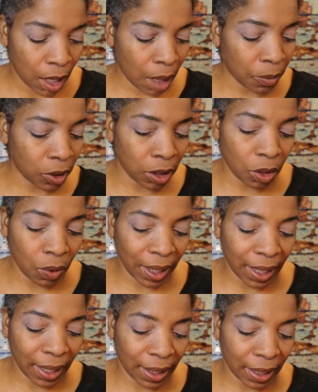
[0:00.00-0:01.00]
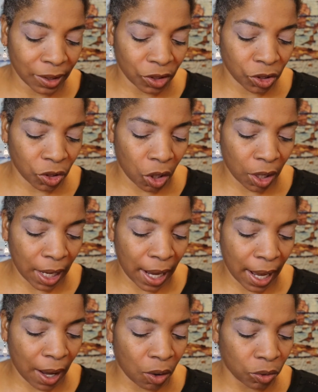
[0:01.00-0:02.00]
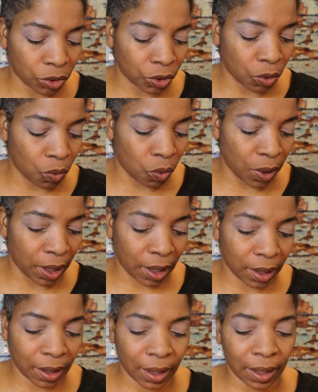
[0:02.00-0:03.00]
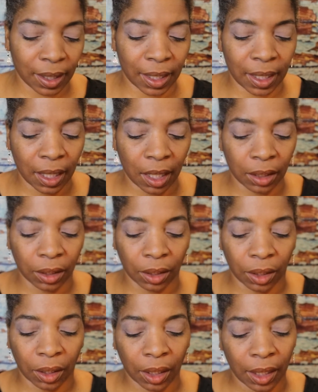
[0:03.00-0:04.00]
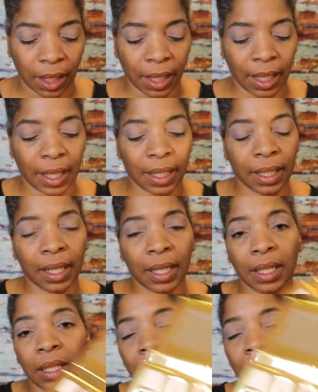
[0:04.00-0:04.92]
I'm going to go ahead and start out with the color Henna